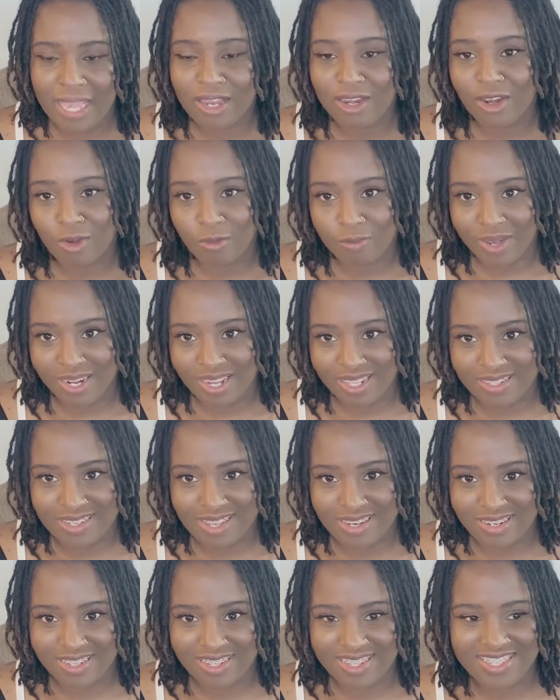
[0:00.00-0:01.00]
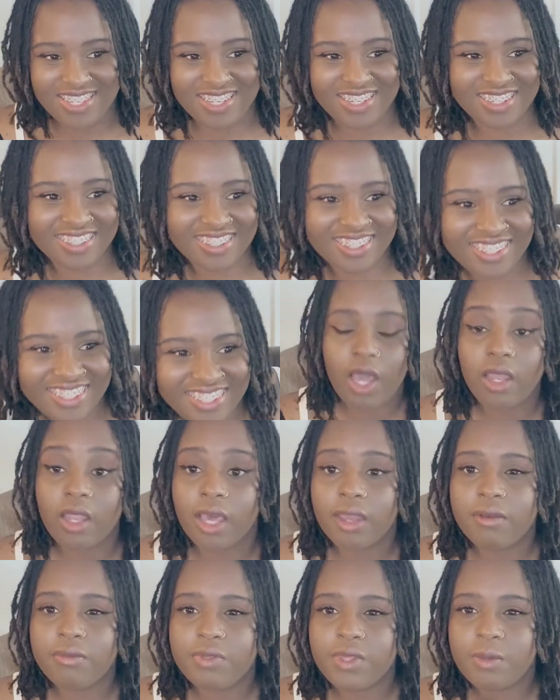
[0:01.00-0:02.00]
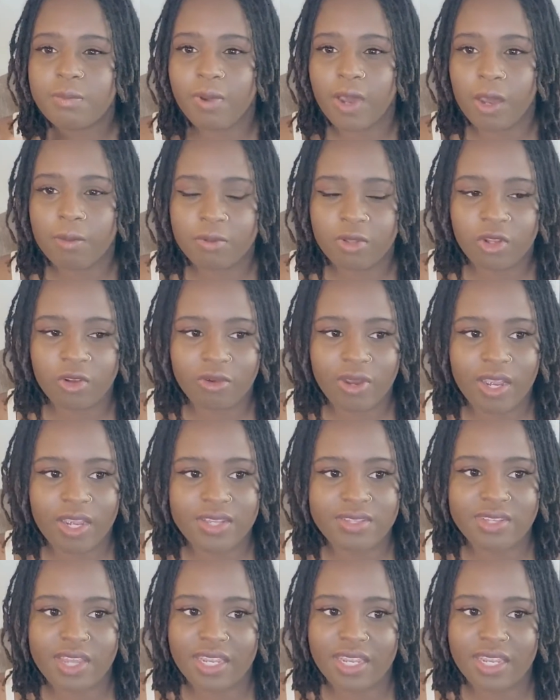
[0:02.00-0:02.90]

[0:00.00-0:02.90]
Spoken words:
No pun intended. A lot of the popularized